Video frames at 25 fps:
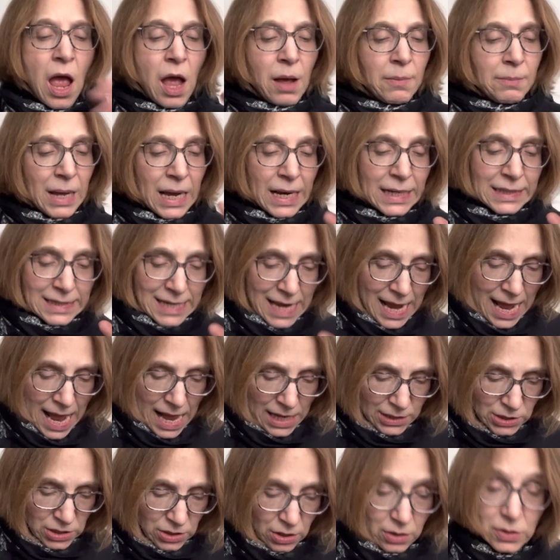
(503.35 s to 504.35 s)
My
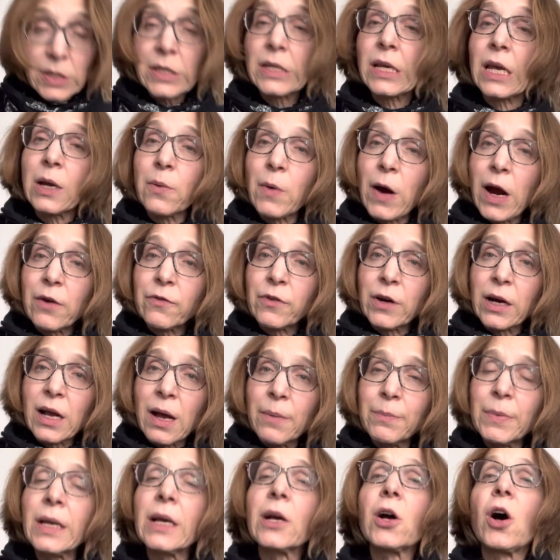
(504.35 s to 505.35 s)
dad sold skiwear for a
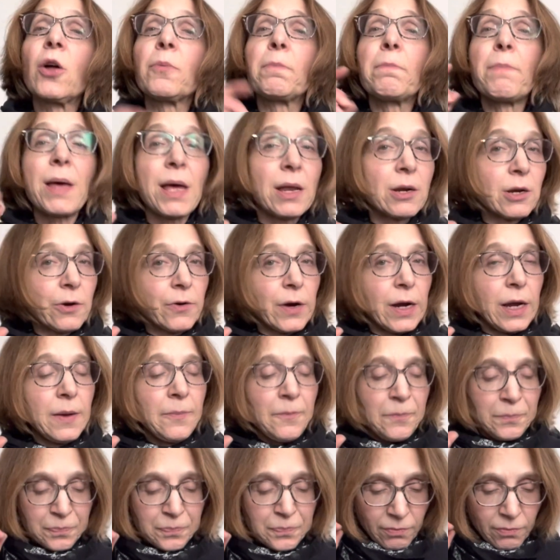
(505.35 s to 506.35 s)
company called Pedigree,
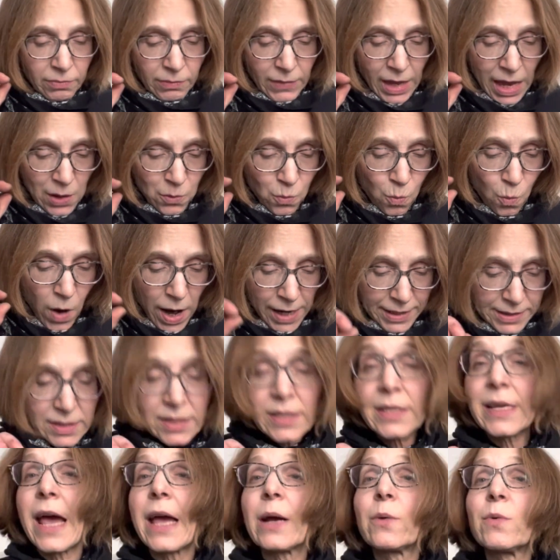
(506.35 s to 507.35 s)
and White
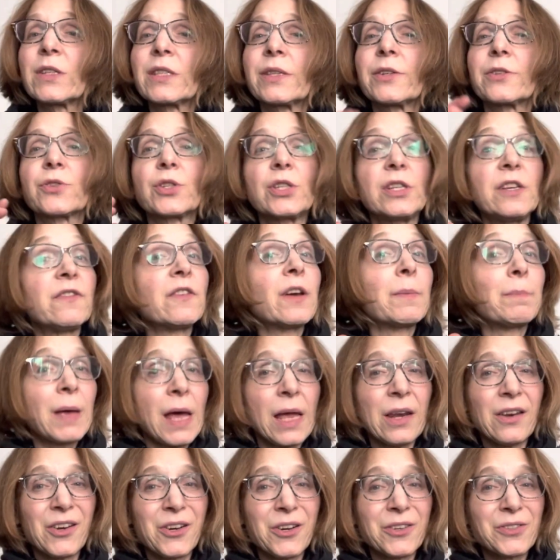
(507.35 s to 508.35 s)
Stag was their chief
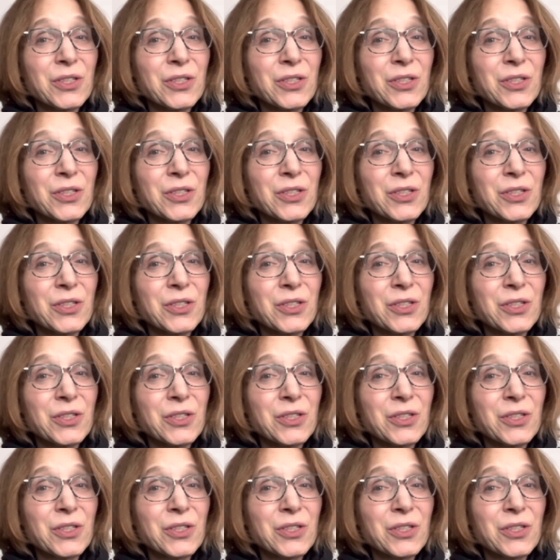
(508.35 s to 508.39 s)
competitor.